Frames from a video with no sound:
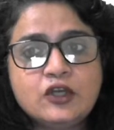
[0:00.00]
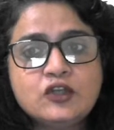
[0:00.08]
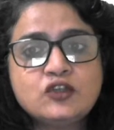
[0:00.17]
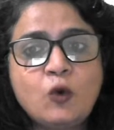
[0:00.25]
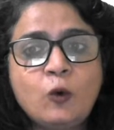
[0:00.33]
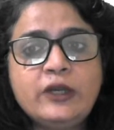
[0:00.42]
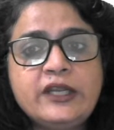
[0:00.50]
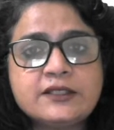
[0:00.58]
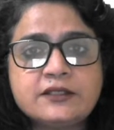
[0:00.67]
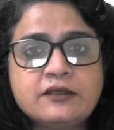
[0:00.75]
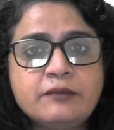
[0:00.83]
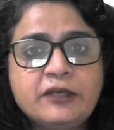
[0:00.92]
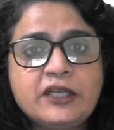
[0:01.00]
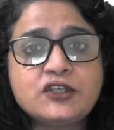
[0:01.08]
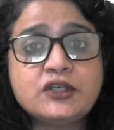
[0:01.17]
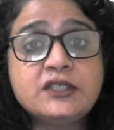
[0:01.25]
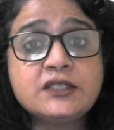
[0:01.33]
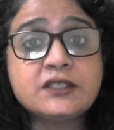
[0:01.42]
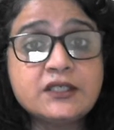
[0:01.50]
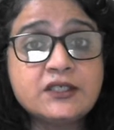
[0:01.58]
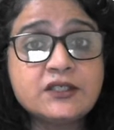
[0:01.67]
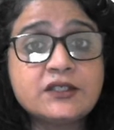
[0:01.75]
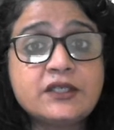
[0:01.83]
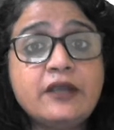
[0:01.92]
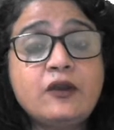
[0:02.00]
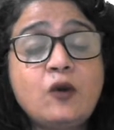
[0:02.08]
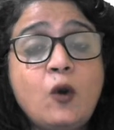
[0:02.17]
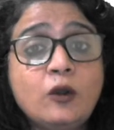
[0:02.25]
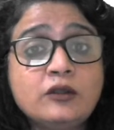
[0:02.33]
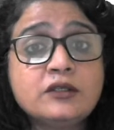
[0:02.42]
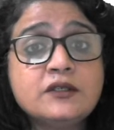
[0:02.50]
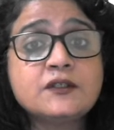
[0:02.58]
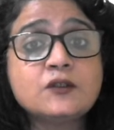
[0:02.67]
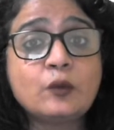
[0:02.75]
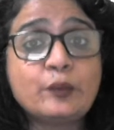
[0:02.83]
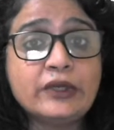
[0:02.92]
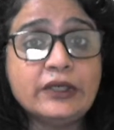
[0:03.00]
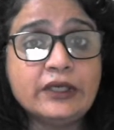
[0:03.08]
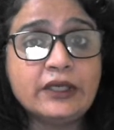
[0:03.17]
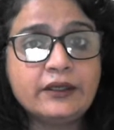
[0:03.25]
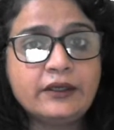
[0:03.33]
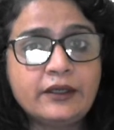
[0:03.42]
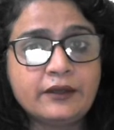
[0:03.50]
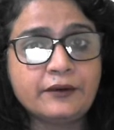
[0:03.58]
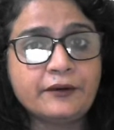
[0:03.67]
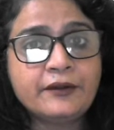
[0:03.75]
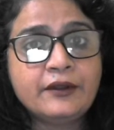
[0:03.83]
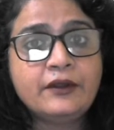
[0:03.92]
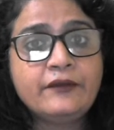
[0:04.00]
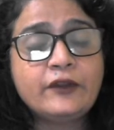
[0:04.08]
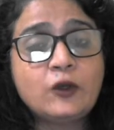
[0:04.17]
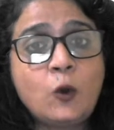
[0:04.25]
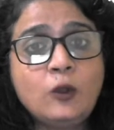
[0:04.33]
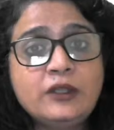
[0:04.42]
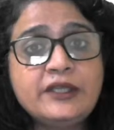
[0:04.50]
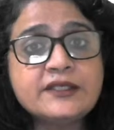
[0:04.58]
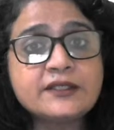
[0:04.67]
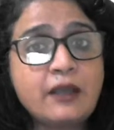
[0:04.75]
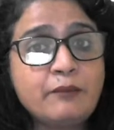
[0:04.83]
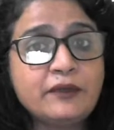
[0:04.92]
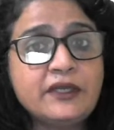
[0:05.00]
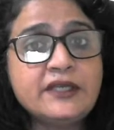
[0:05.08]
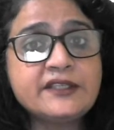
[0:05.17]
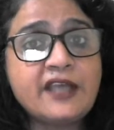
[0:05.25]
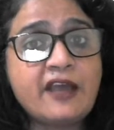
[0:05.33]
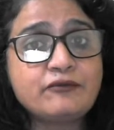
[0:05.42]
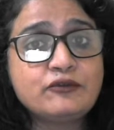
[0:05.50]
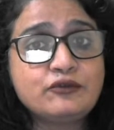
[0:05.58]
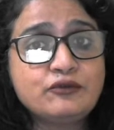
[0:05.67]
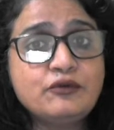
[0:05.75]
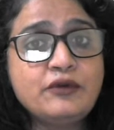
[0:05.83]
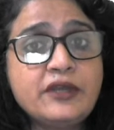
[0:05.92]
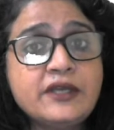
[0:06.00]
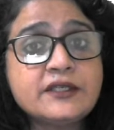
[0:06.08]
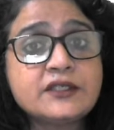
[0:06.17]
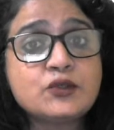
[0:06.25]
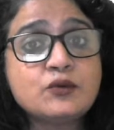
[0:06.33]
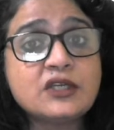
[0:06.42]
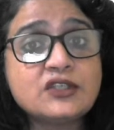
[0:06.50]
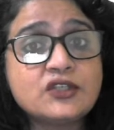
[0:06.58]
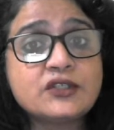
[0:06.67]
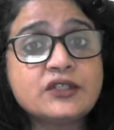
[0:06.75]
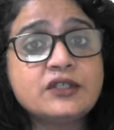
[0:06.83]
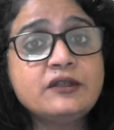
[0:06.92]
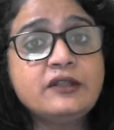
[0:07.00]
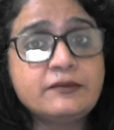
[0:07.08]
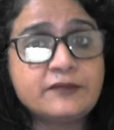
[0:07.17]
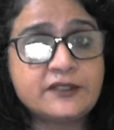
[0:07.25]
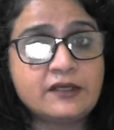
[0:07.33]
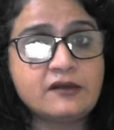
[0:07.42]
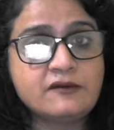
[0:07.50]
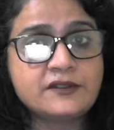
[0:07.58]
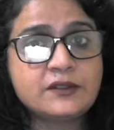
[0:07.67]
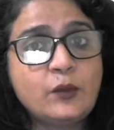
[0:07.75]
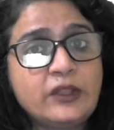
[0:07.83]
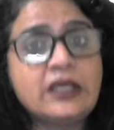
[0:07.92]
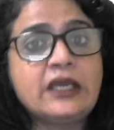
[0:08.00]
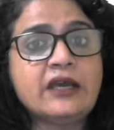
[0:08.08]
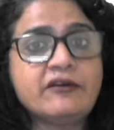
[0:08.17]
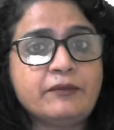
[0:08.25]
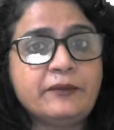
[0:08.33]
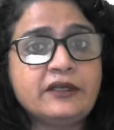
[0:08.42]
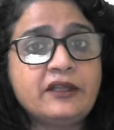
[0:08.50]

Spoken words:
So only stipulation is suggesting author's opinion here, that all these companies have to do is to register themselves with the government.